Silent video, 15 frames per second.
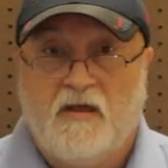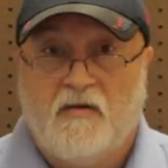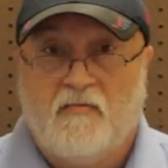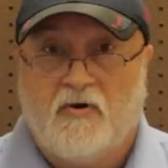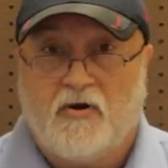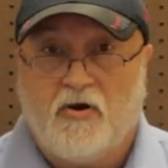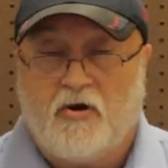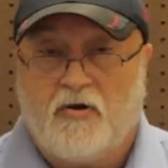
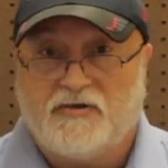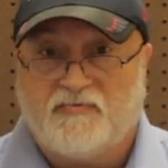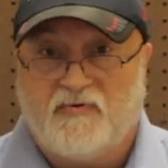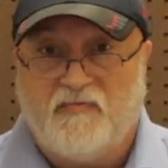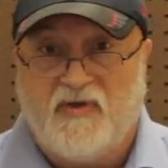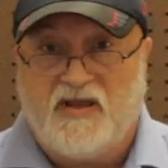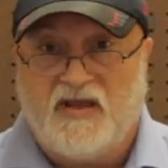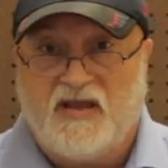Mercurco's
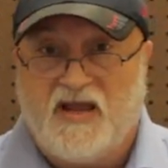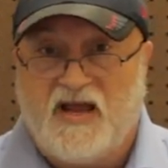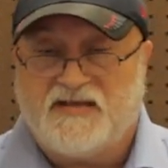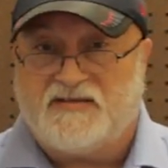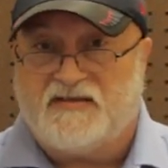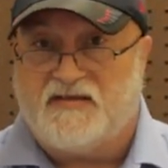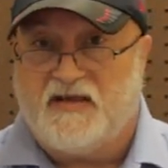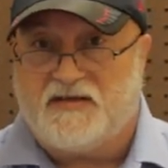been making
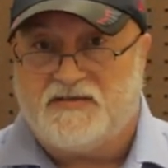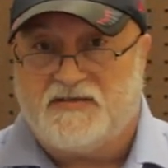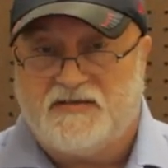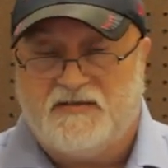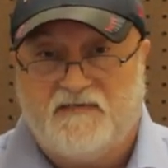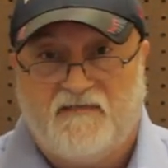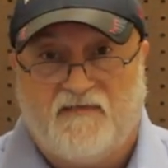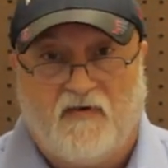gas
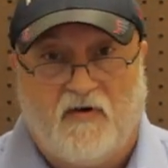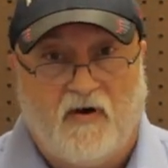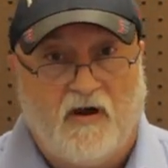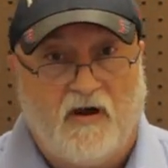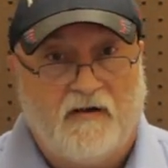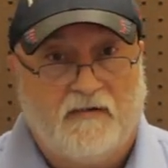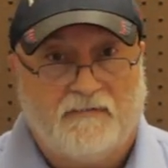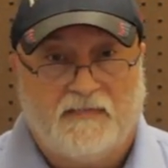detection
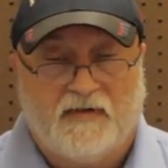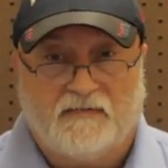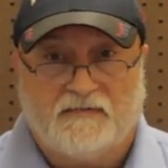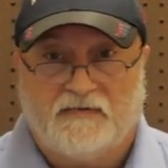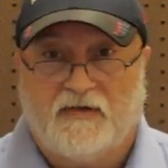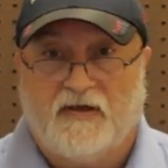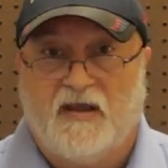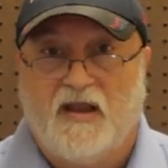for a